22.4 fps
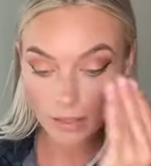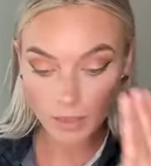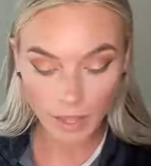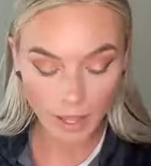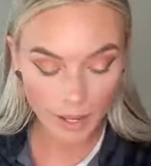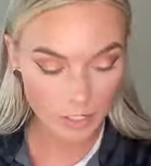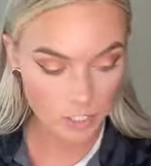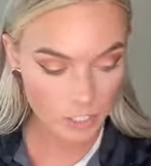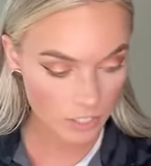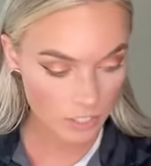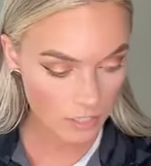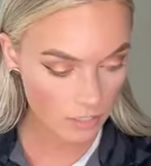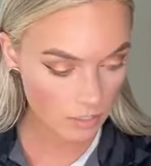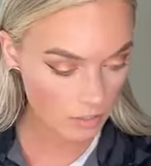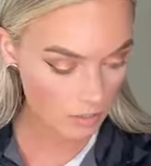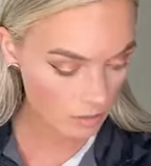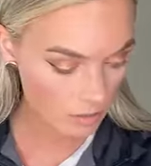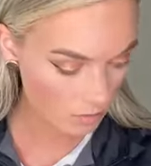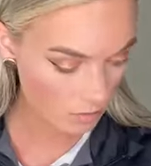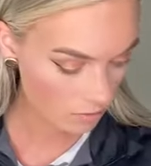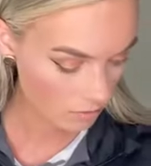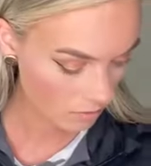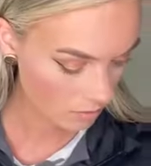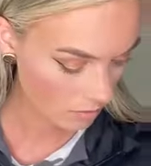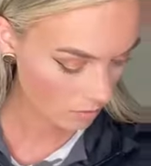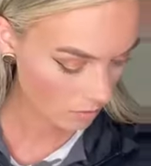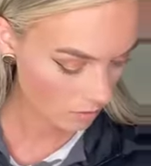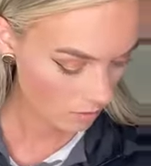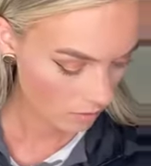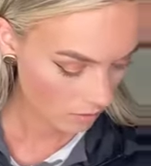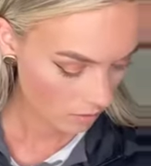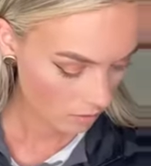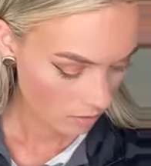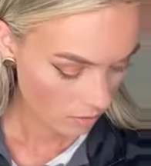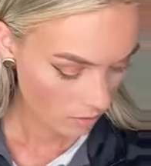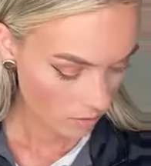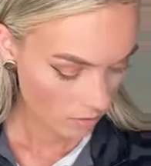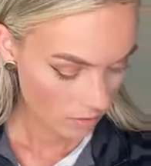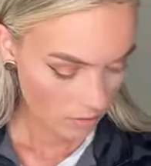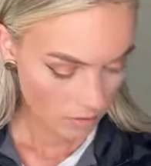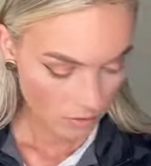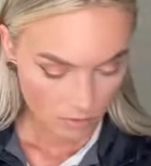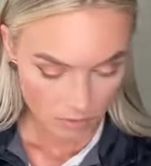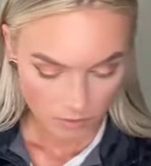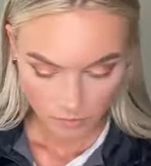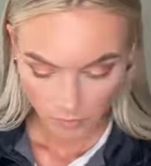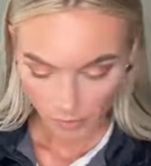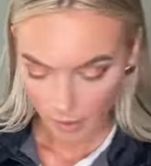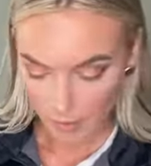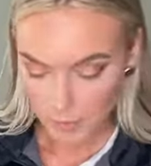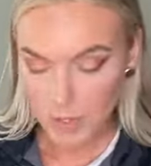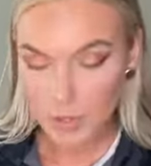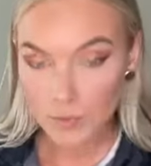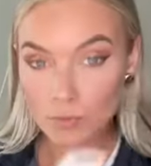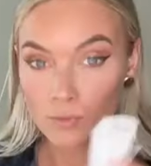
my lashes. I've